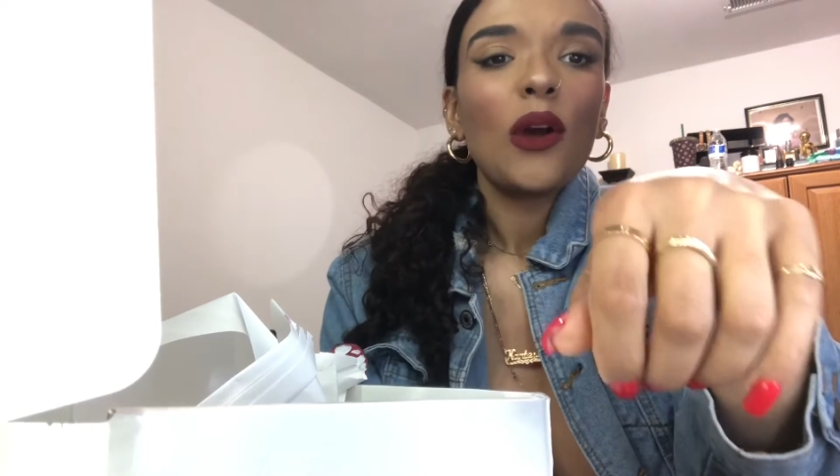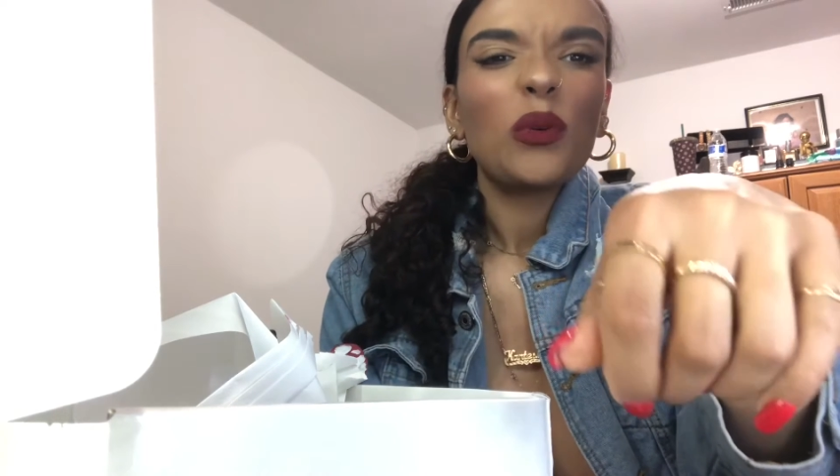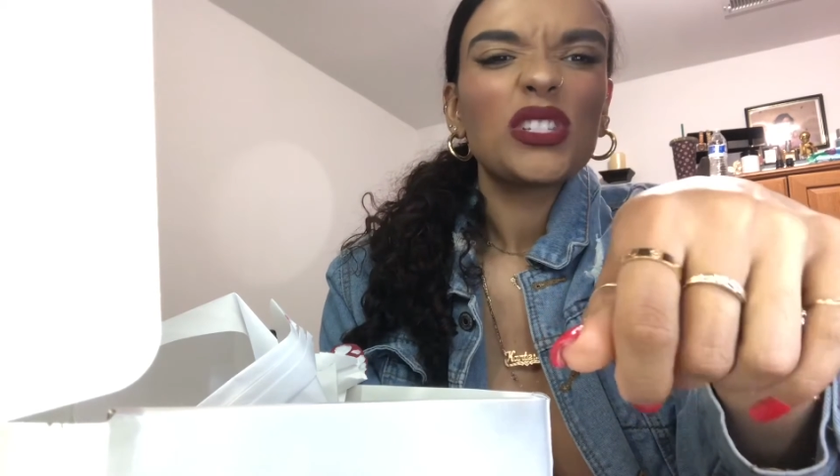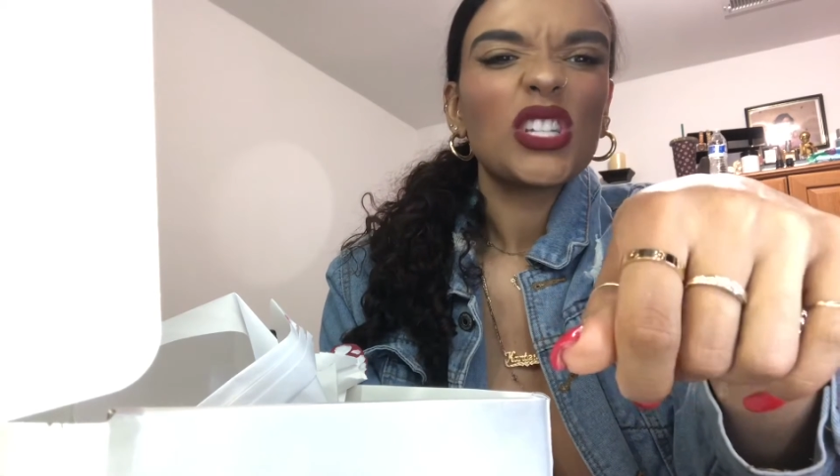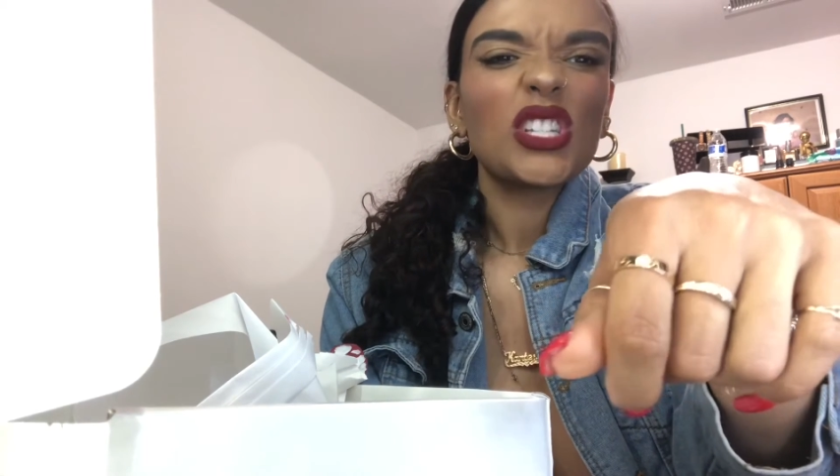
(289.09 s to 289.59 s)

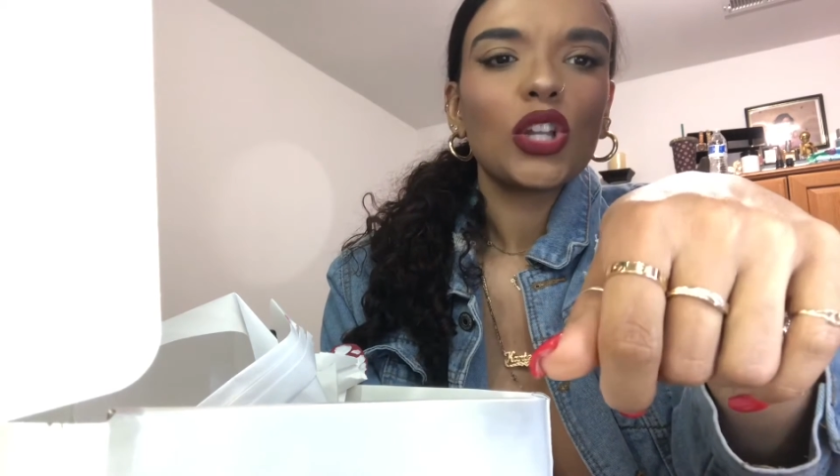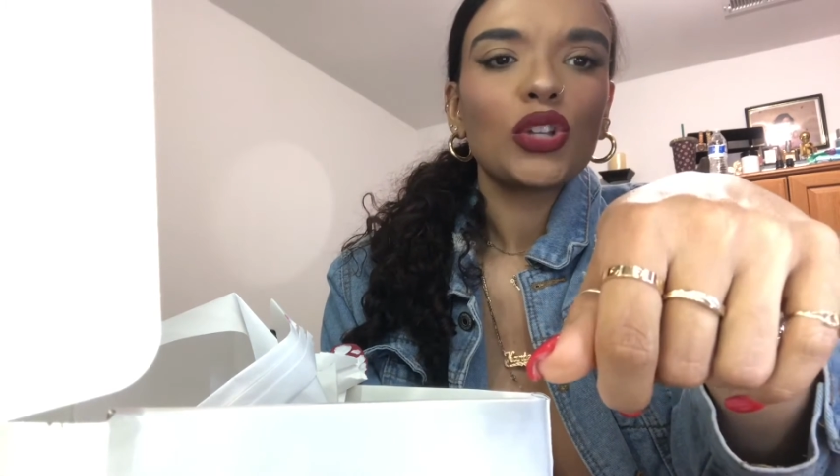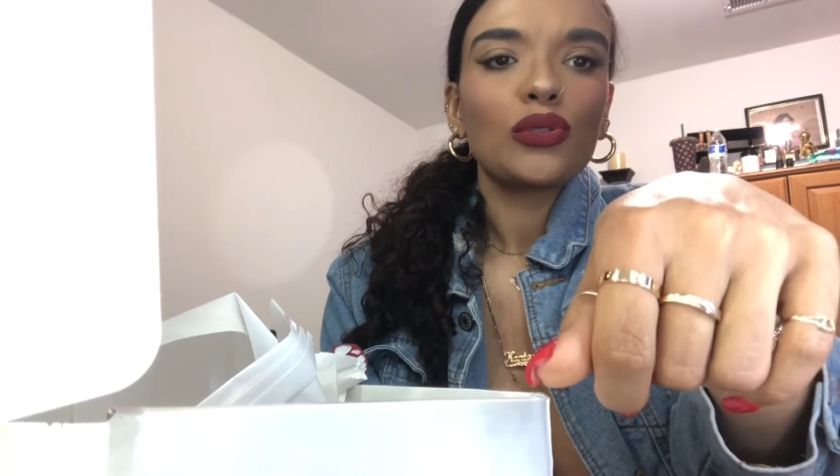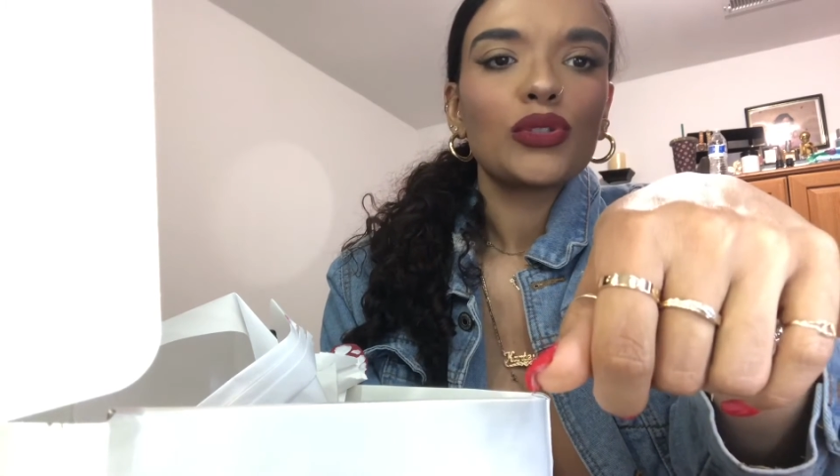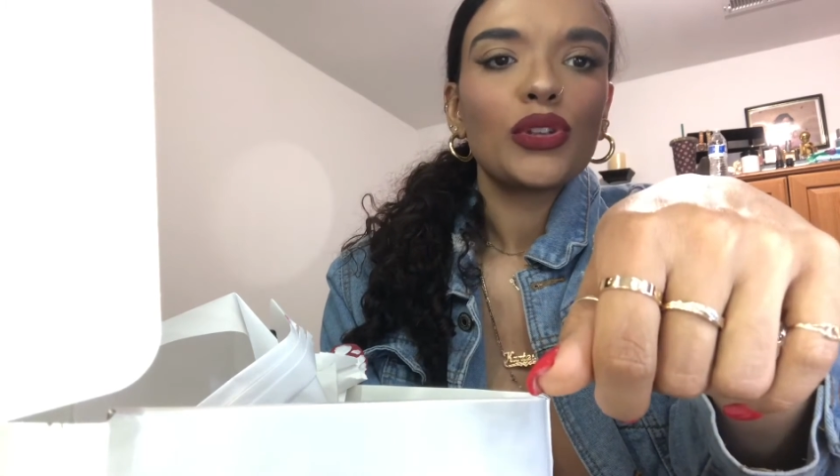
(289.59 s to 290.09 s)
was just a
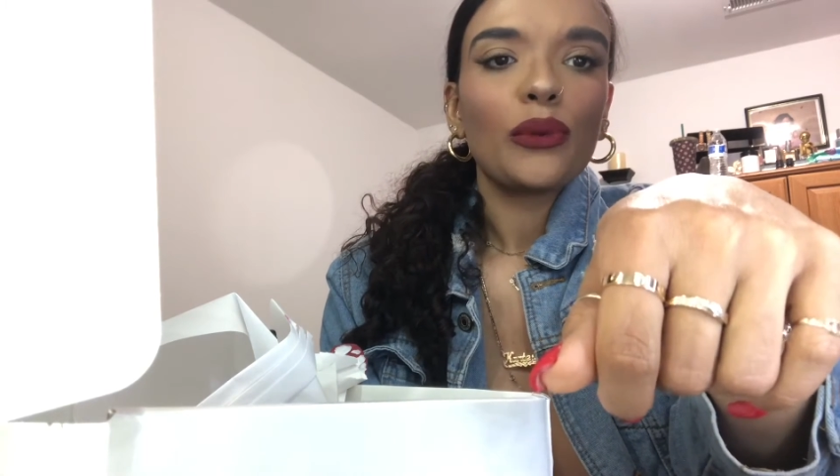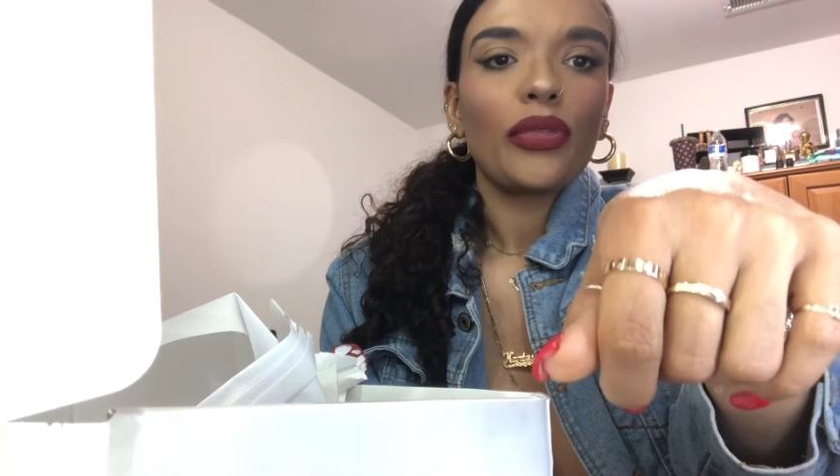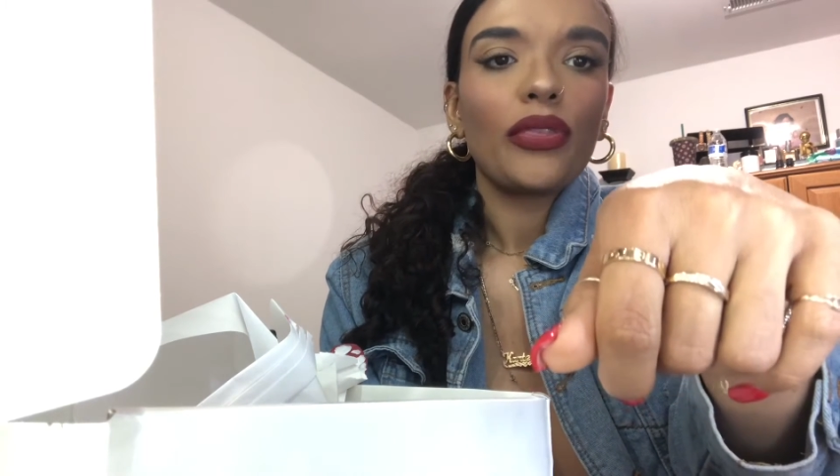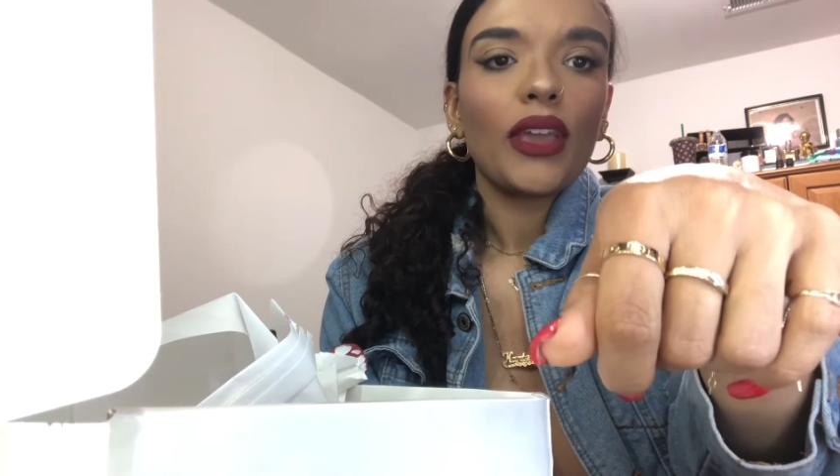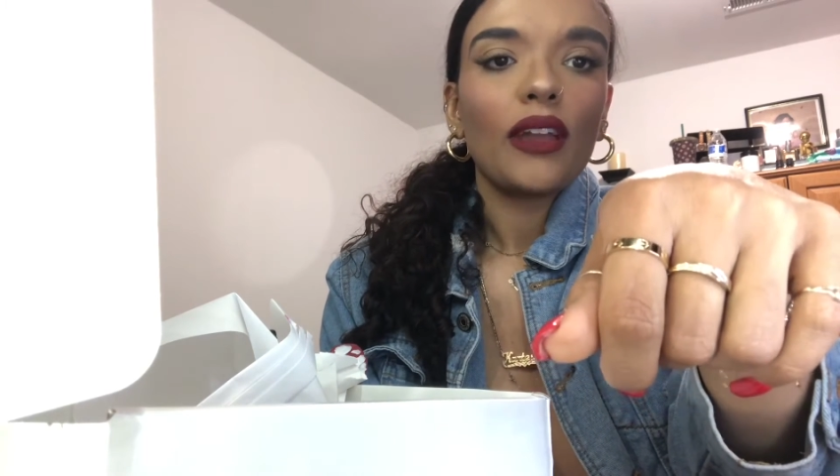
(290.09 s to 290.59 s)
little too
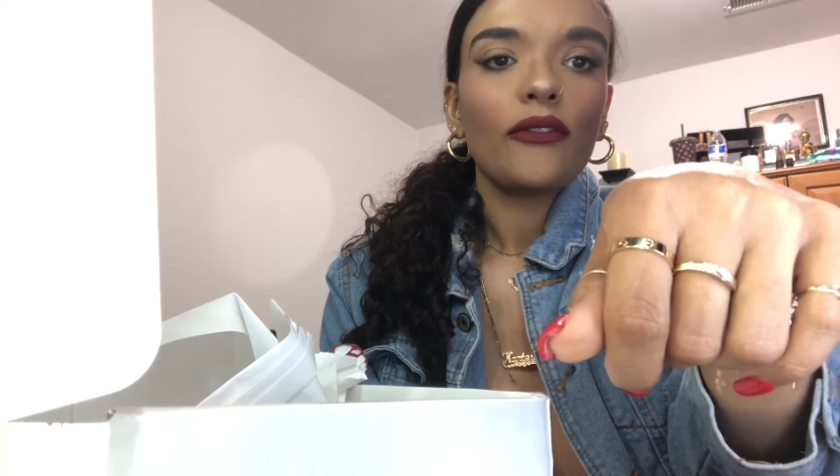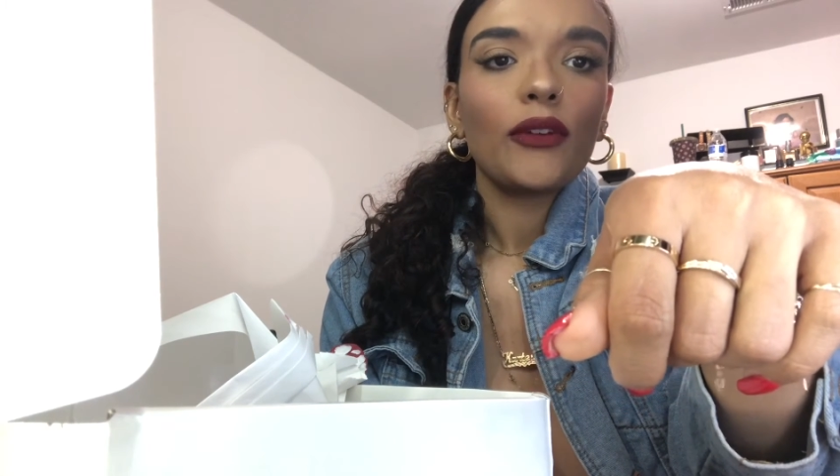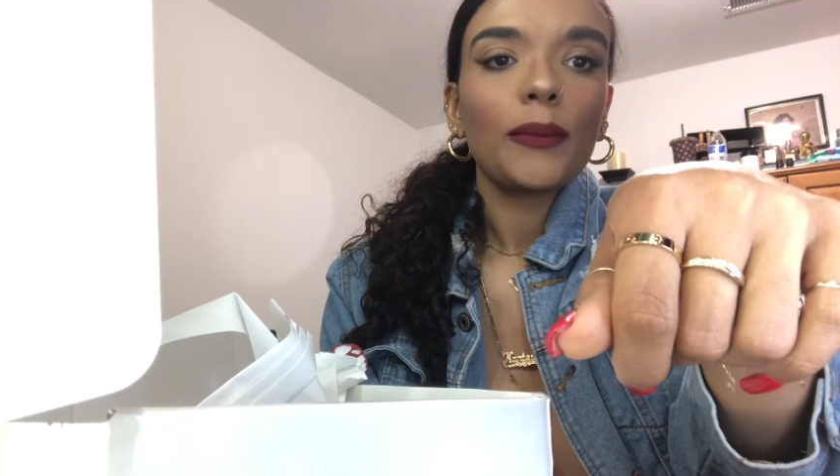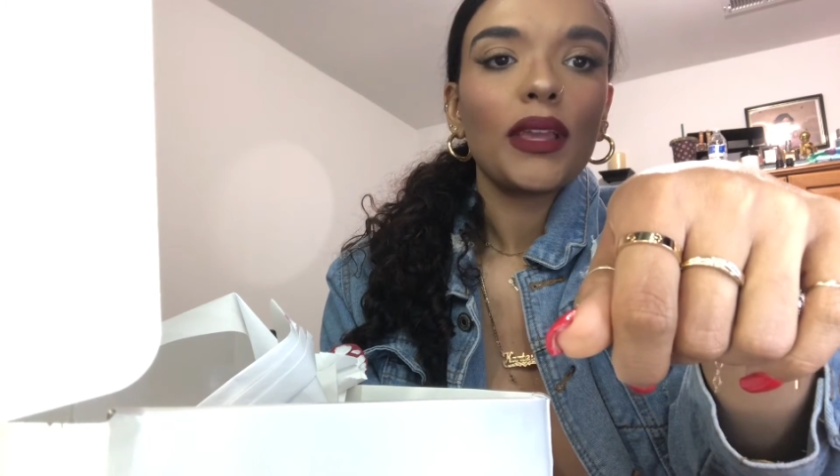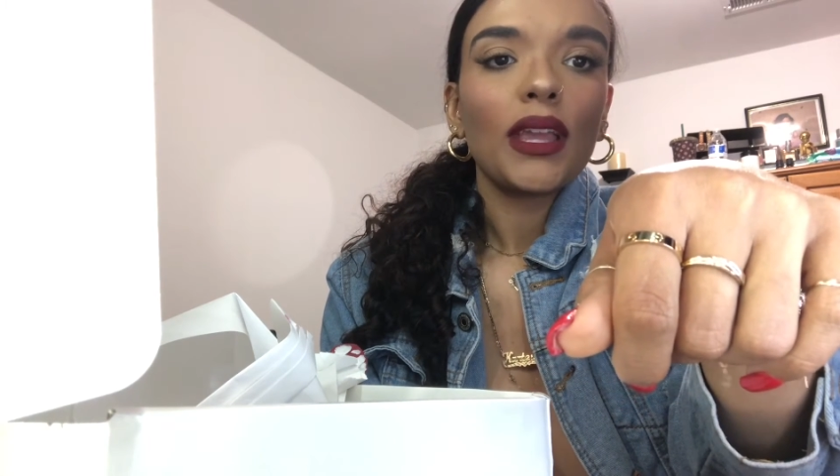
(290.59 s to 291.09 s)
thick for
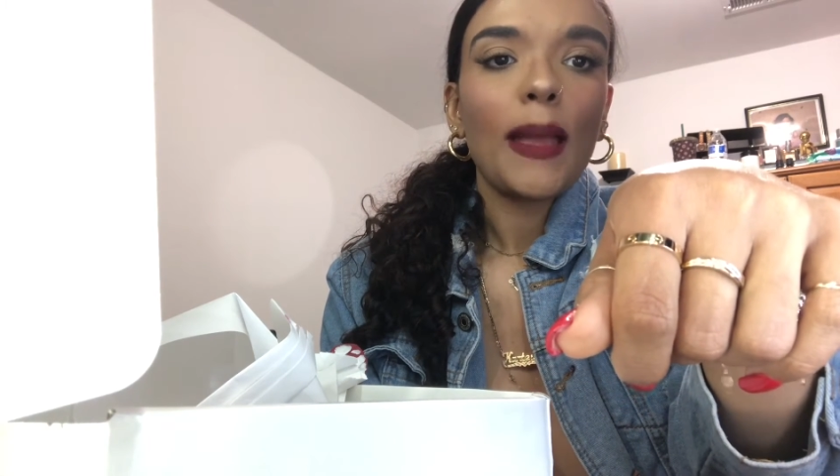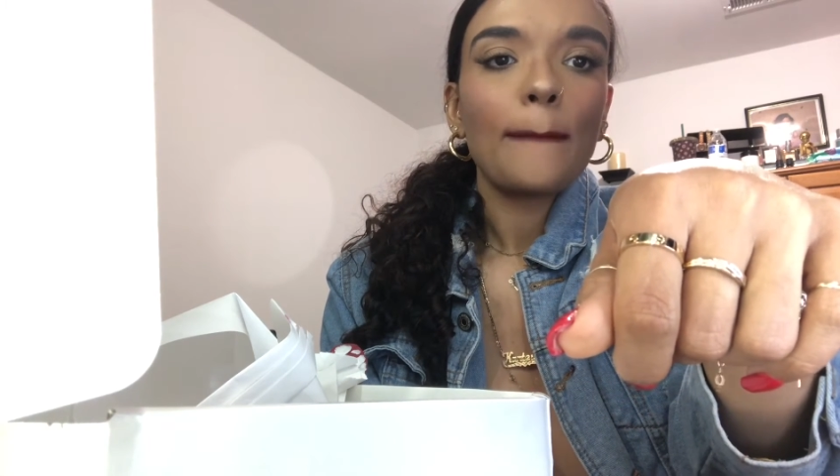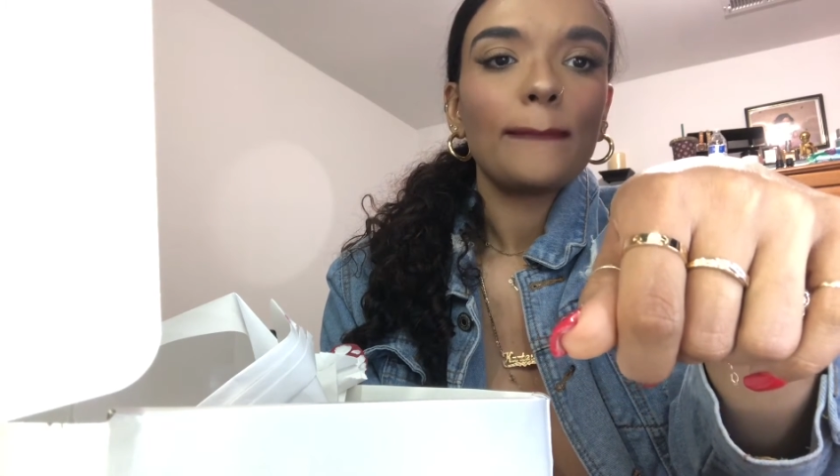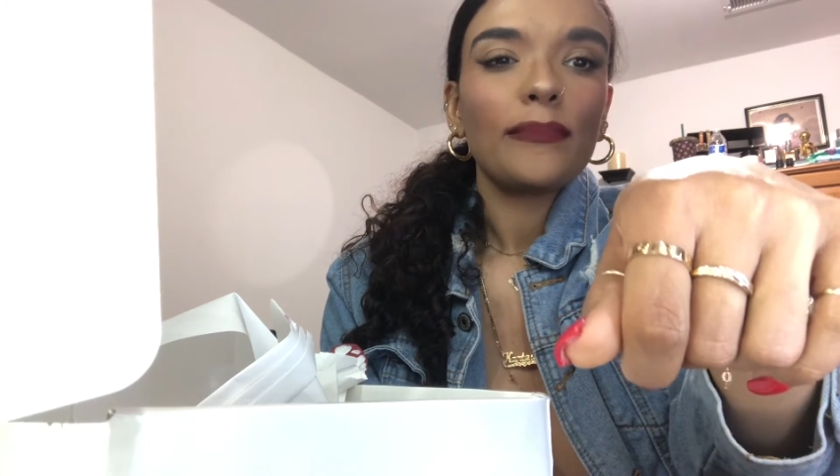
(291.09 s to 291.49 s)
me and